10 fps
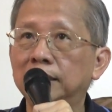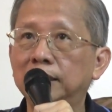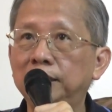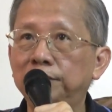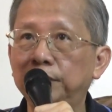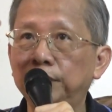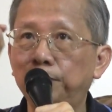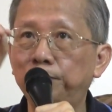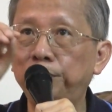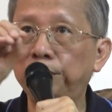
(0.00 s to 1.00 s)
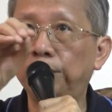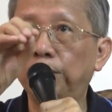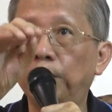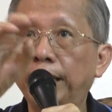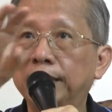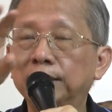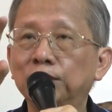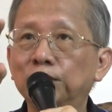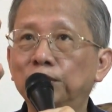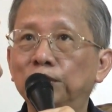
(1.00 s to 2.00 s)
even the pure awareness
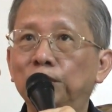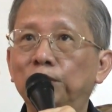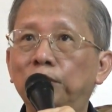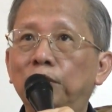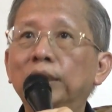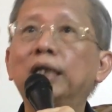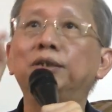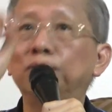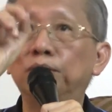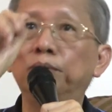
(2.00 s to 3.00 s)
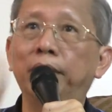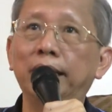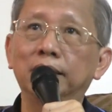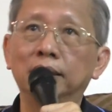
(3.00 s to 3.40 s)
also no more, then you go back